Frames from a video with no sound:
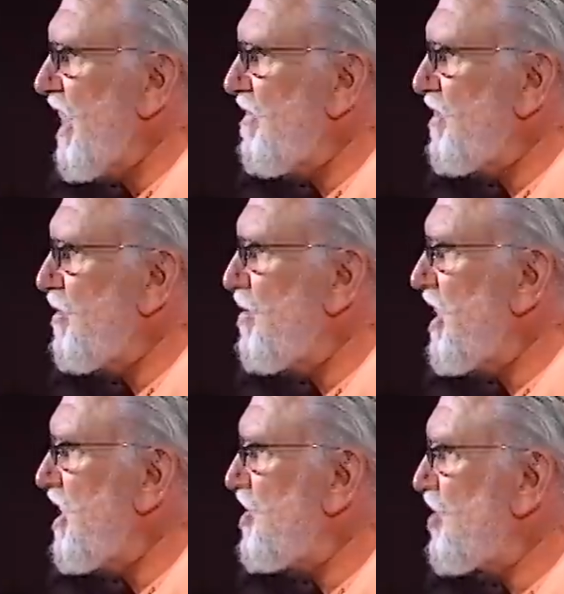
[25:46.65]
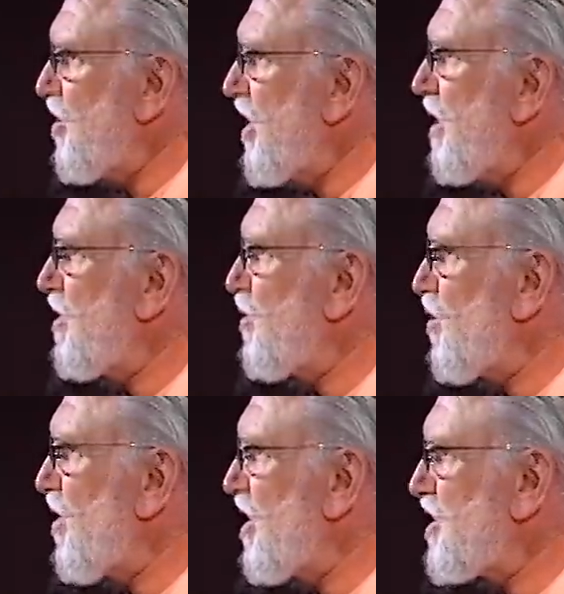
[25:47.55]
I'm going to have to really show
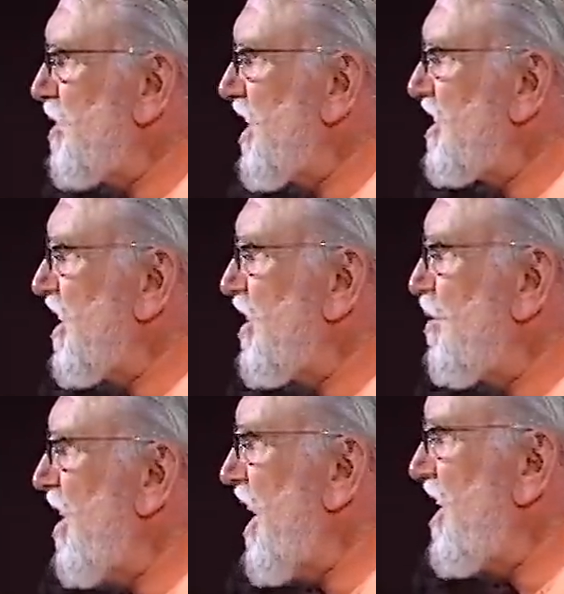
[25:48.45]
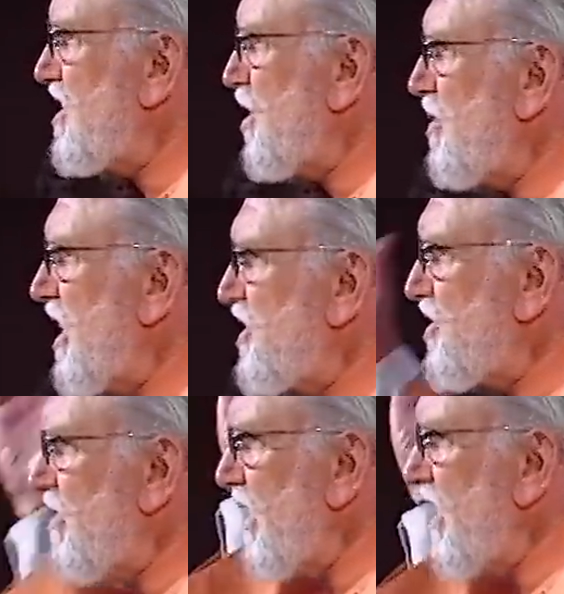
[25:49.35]
him it works because otherwise he'll
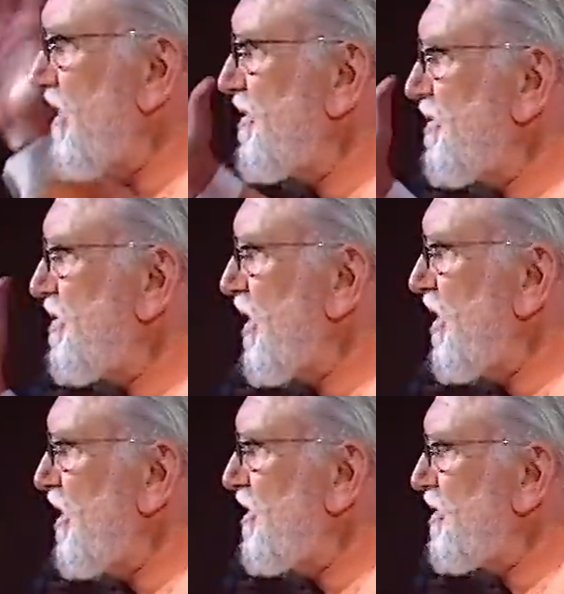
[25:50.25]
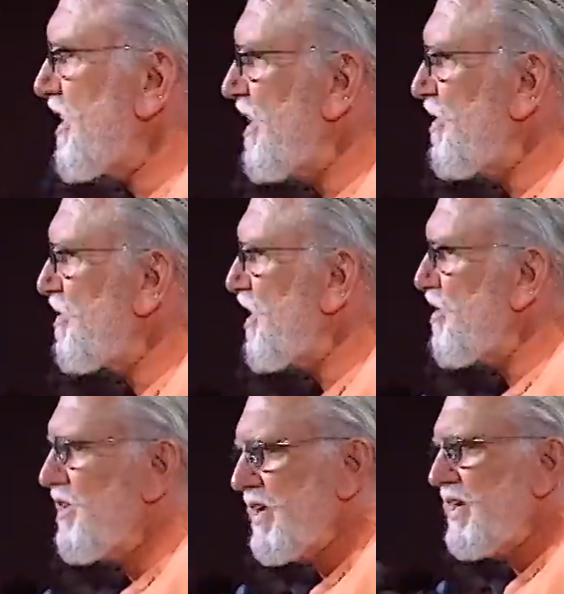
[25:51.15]
be history. You know,
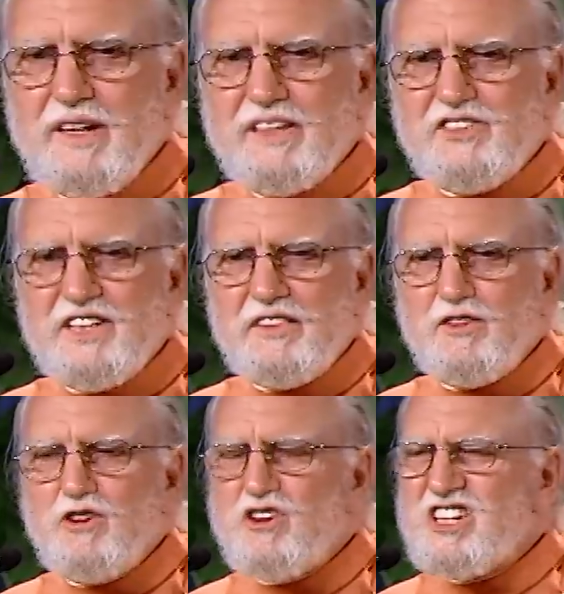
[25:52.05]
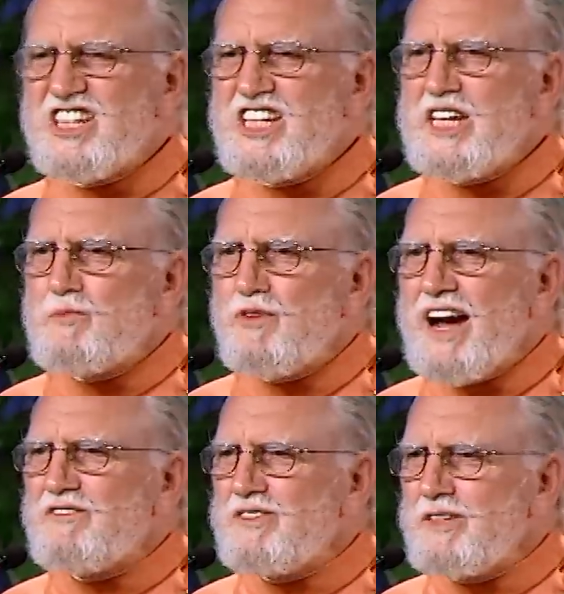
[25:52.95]
he set the hook deep
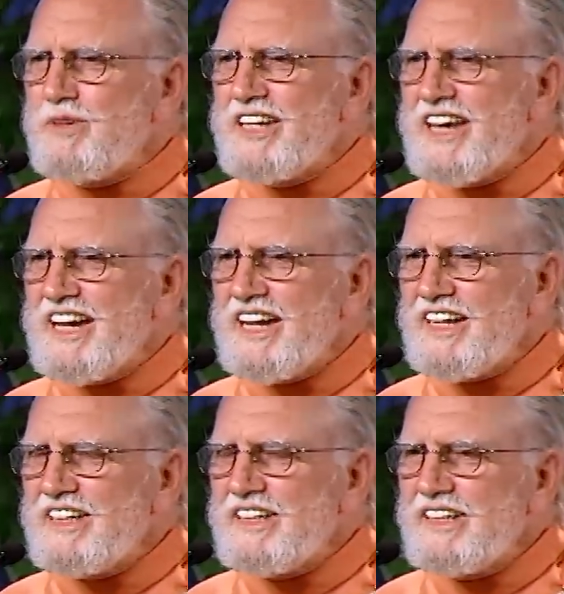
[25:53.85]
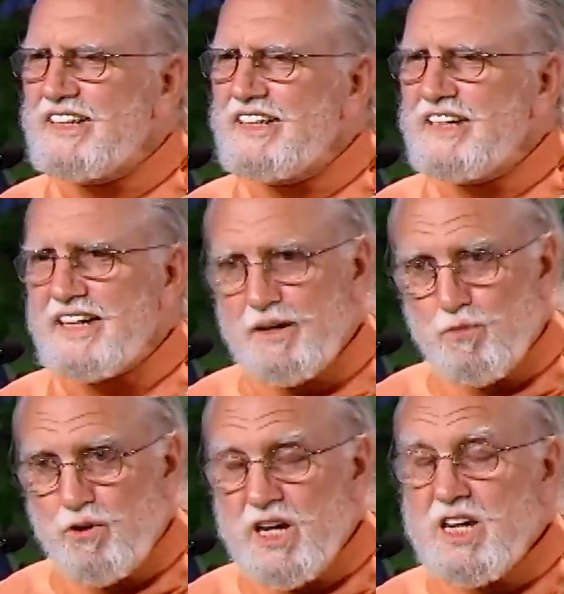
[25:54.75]
right from the beginning. And
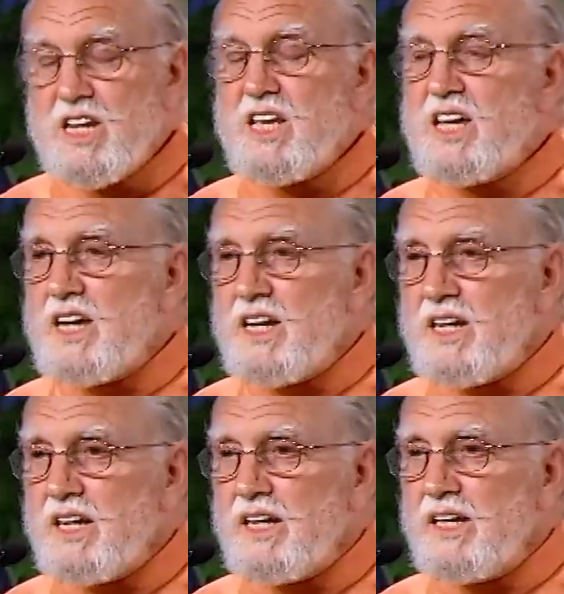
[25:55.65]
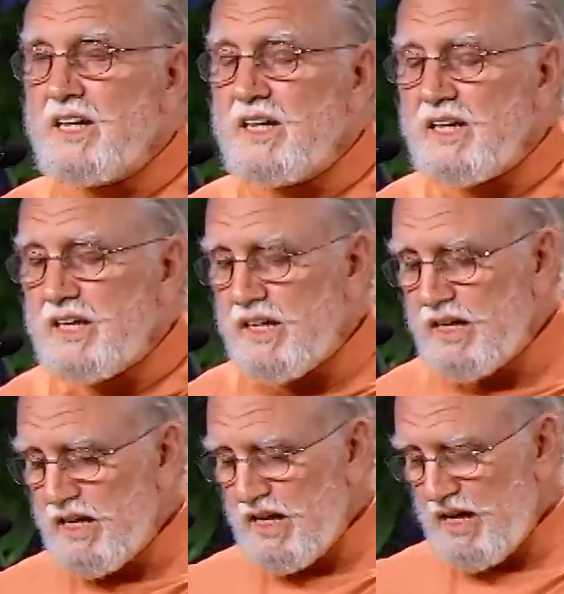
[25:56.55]
boy, he did.
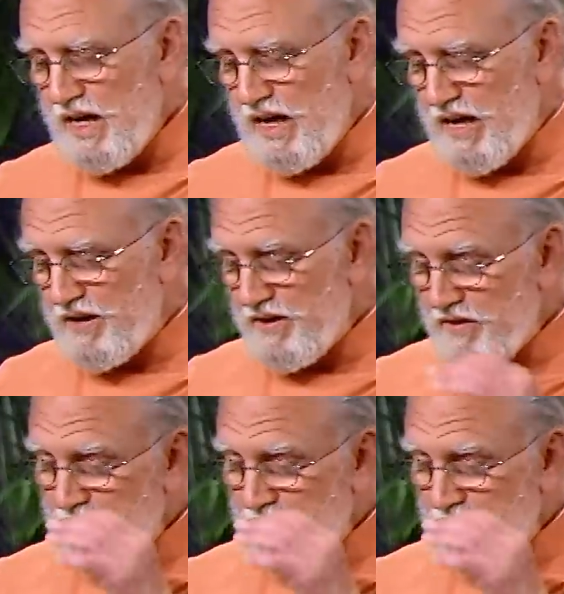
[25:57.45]
And